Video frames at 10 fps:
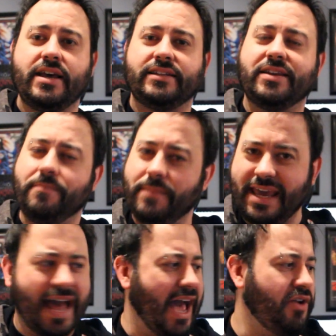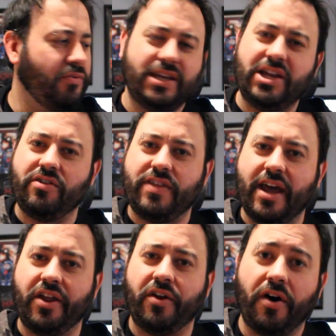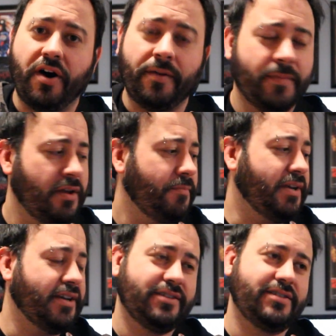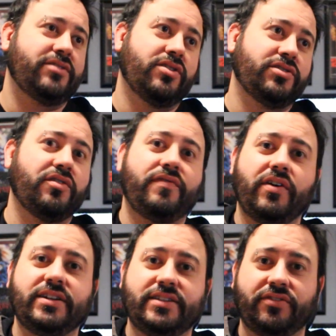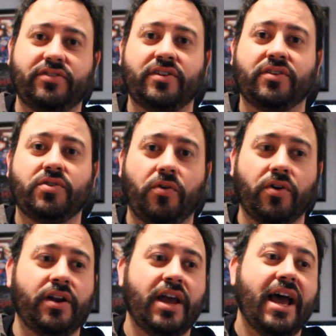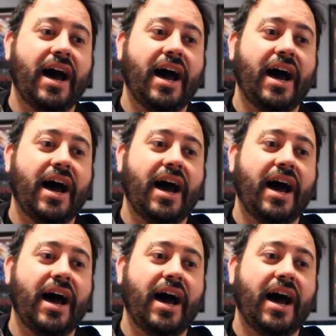To me, I don't hear that at all, because that's also a very dissonant chord.